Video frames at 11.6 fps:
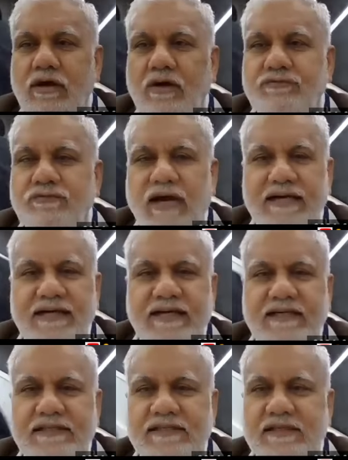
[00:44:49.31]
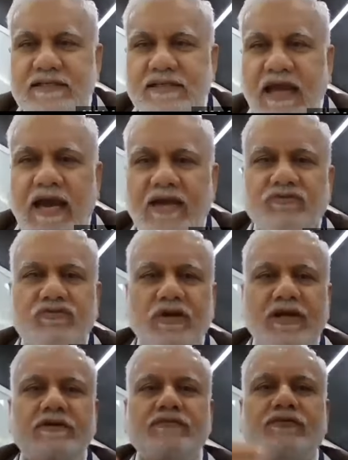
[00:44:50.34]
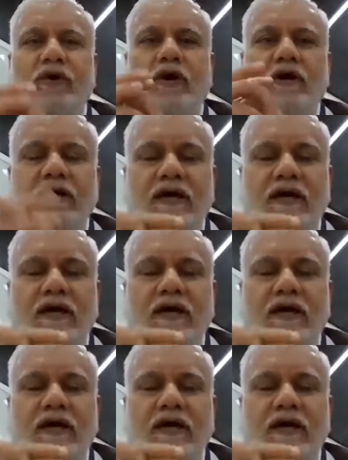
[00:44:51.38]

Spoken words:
of contents is actually for